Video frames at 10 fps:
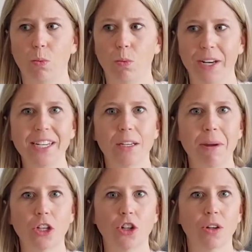we need to
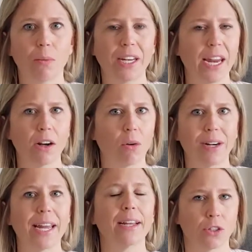make sure that we can't
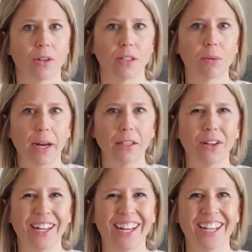already answer it, right?
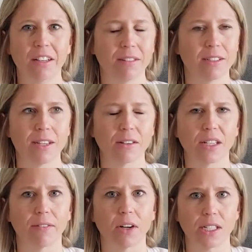That sounds
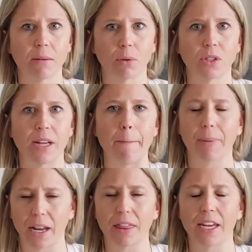like a very simple step,
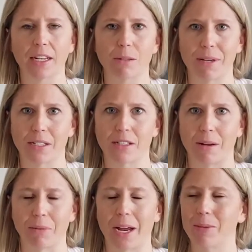but I think it's missed
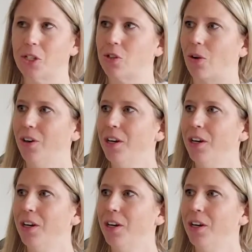sometimes. So